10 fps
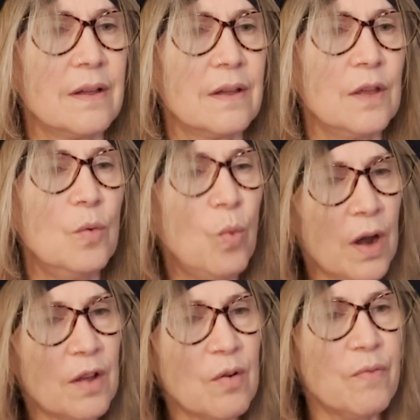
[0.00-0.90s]
You
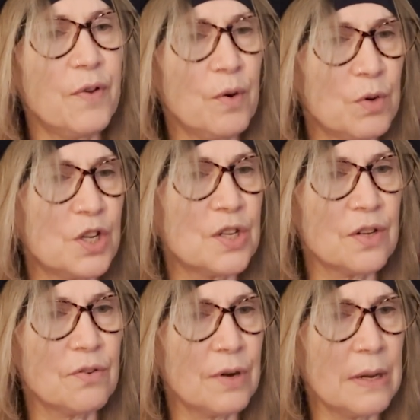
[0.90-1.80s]
want to go for your wishes
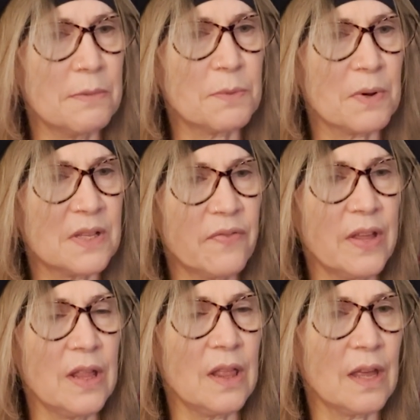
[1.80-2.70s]
and dreams, but it's
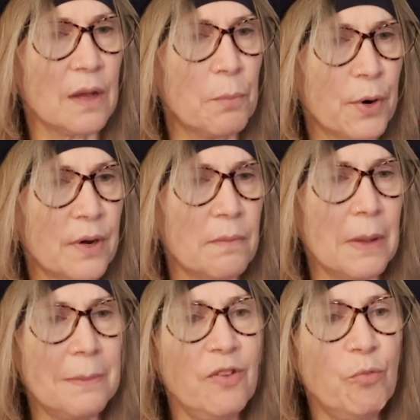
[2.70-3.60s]
feeling like a burden.
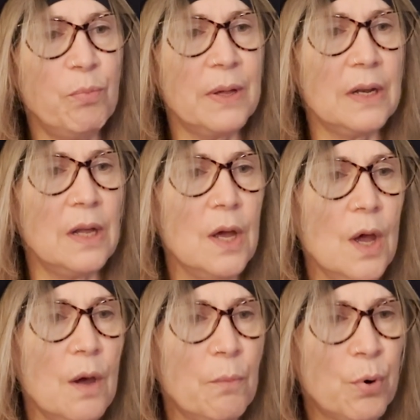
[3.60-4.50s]
Maybe you've been
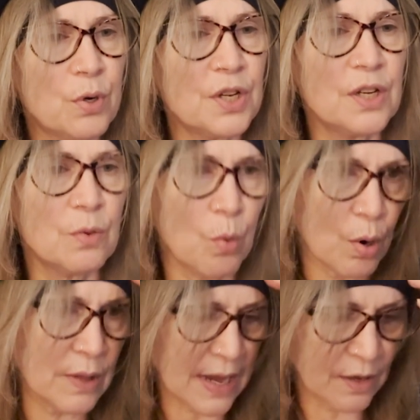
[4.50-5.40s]
pushing
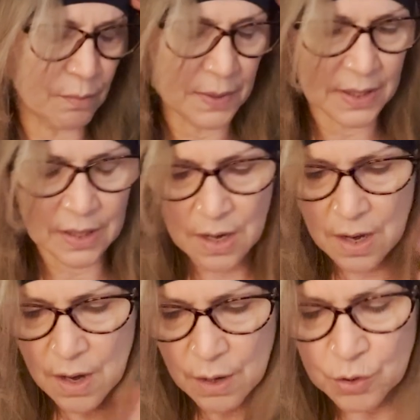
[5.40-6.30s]
toward that. You've been
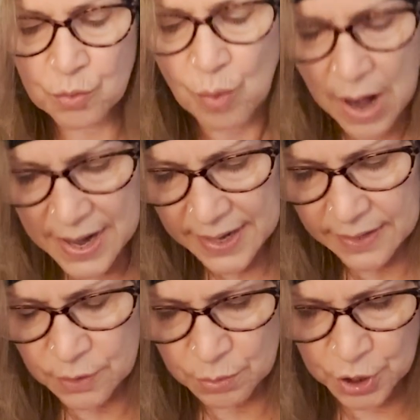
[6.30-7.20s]

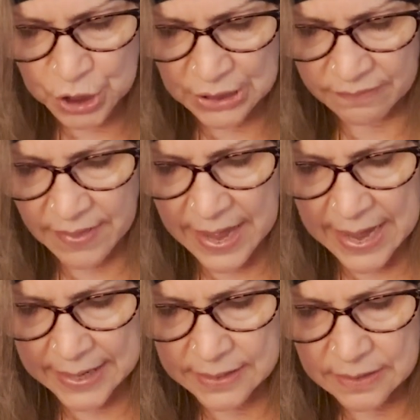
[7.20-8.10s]
trying to achieve
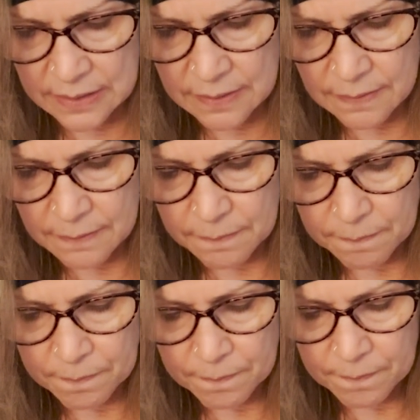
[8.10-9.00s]
that.
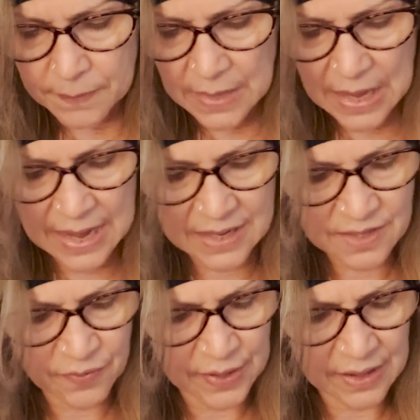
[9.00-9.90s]
And
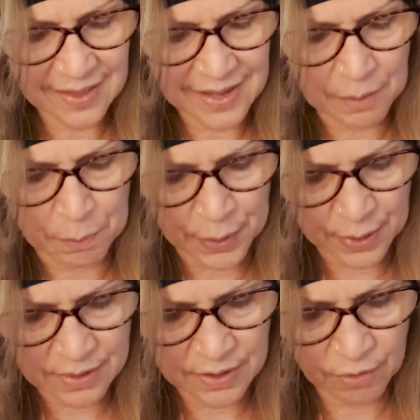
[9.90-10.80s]
it's feeling like a
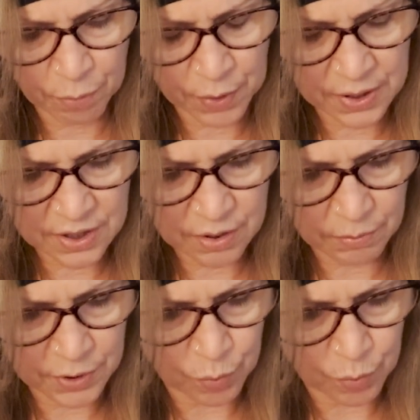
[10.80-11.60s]
burden. You put in so much